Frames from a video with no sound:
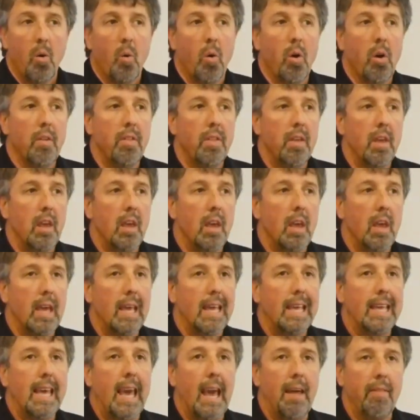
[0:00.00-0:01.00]
where
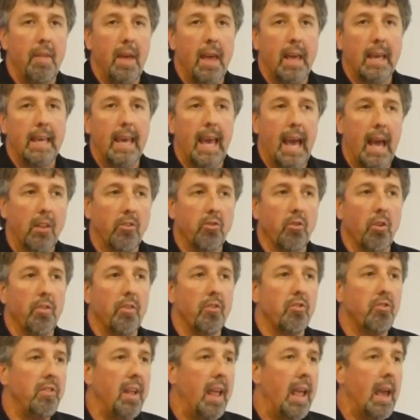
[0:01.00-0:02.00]
the, they
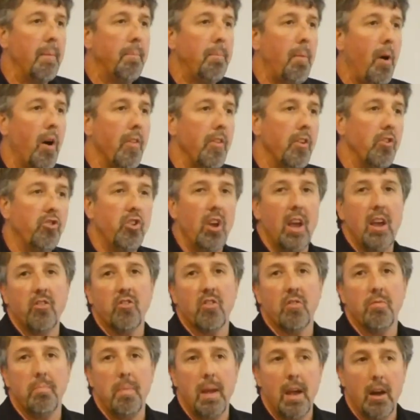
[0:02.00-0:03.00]
canceled the stamp on the
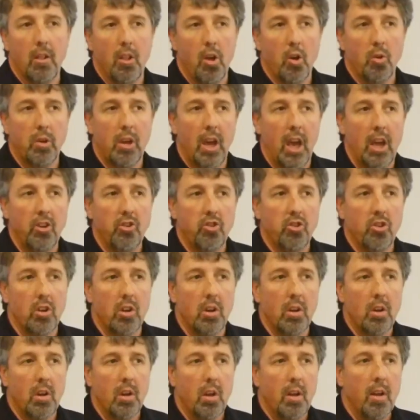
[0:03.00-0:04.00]
change of mail
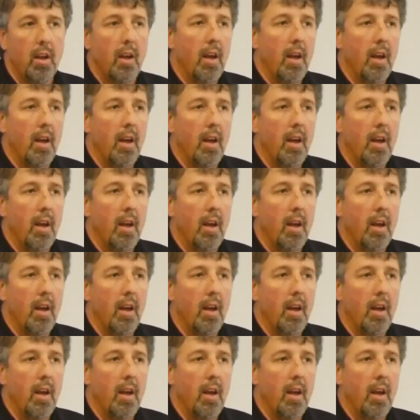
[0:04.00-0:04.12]
location.